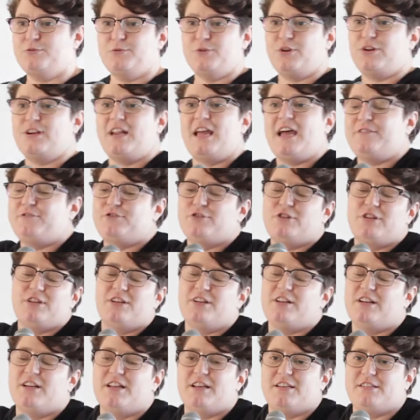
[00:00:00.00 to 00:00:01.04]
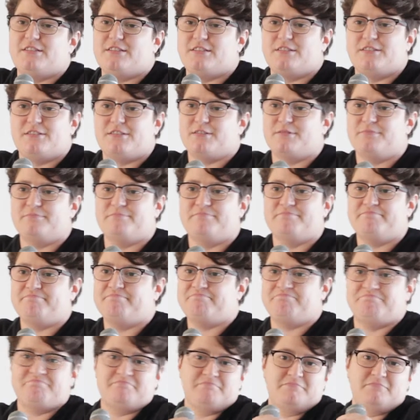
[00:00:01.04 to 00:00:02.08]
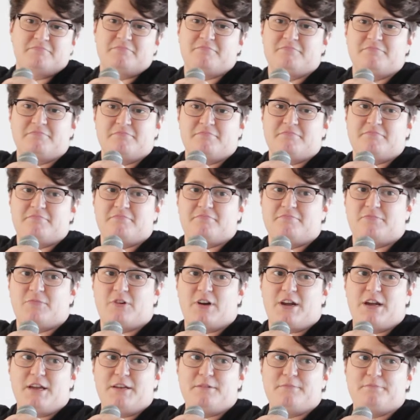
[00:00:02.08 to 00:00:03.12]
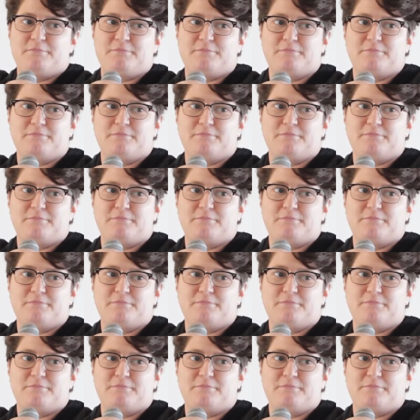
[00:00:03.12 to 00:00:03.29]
we don't have to learn lessons. Right?